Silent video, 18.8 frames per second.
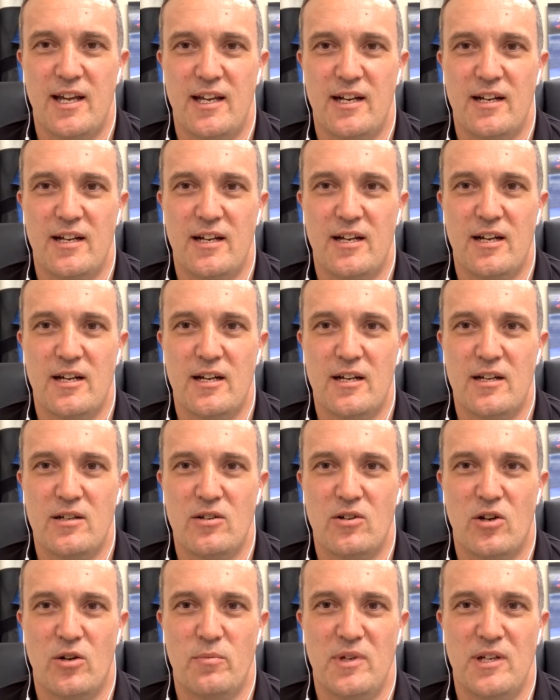and
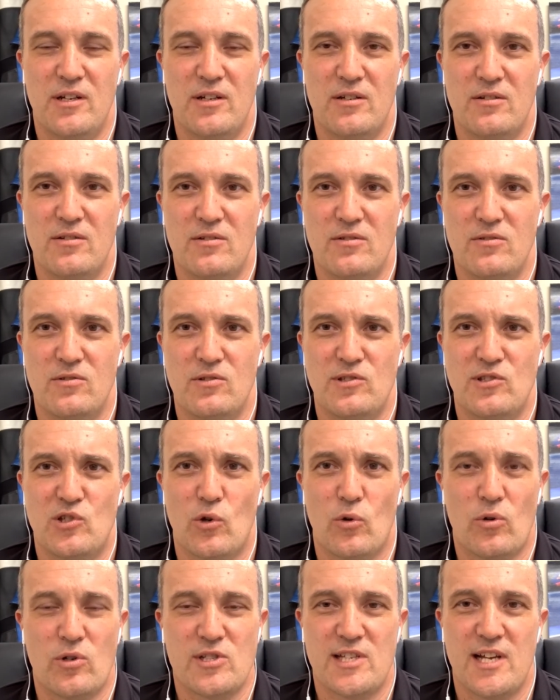I'm in
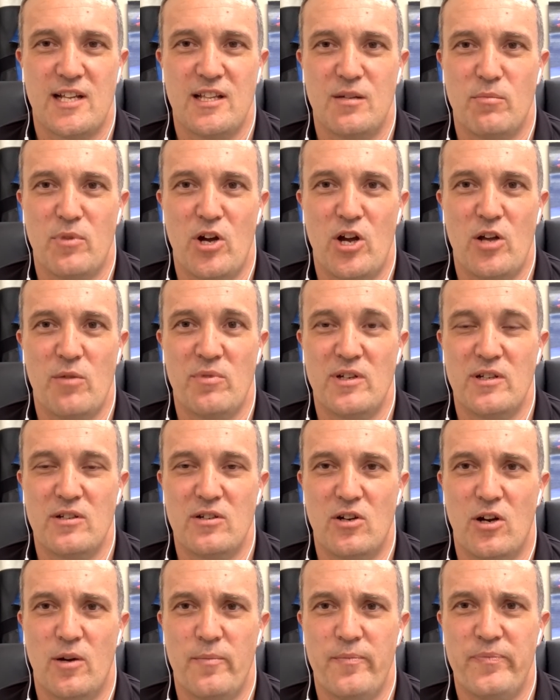talks at the moment.
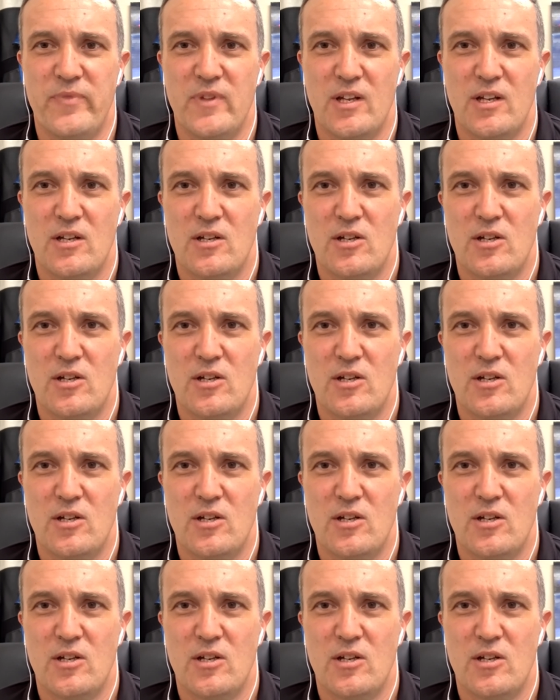I'm